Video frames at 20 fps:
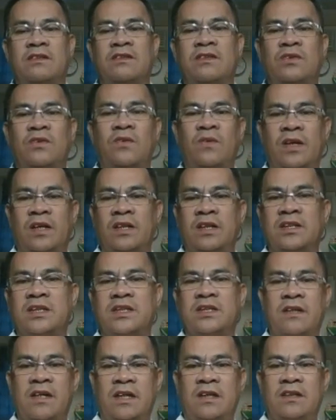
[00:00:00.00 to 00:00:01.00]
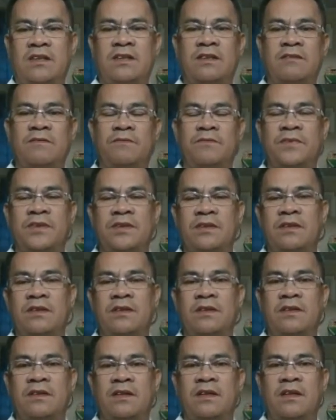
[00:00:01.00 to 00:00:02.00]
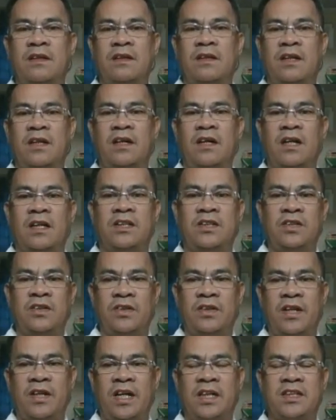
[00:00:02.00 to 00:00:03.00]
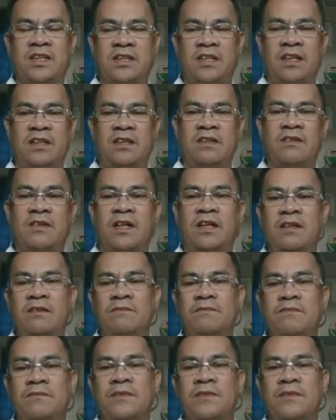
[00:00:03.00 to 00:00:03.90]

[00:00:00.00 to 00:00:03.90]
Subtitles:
towards right, at your right side. Okay.